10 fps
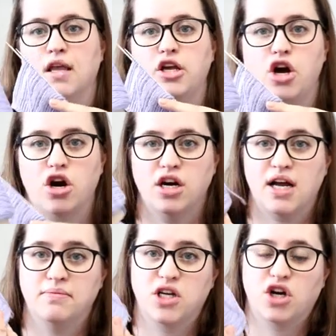yarn. It
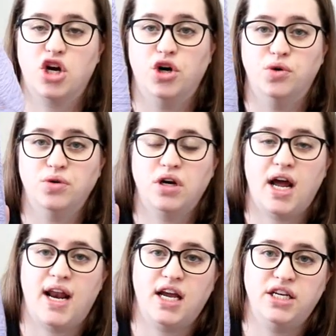comes on a cone,
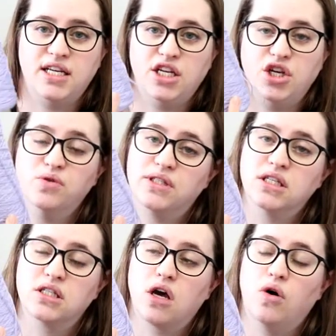and I did use
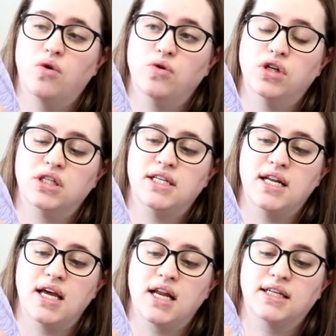this cone to
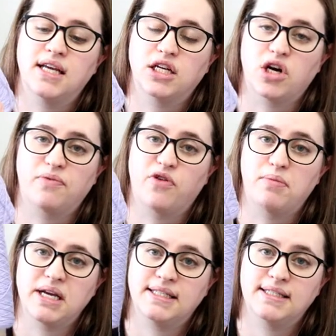knit a tank top for
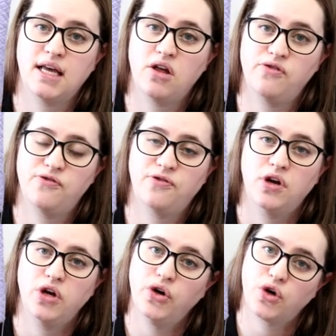myself
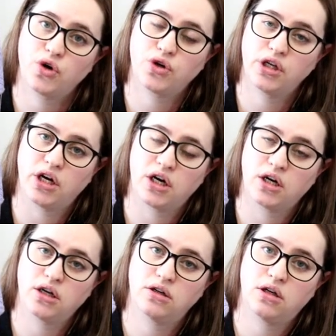
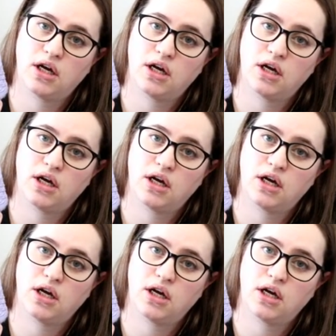earlier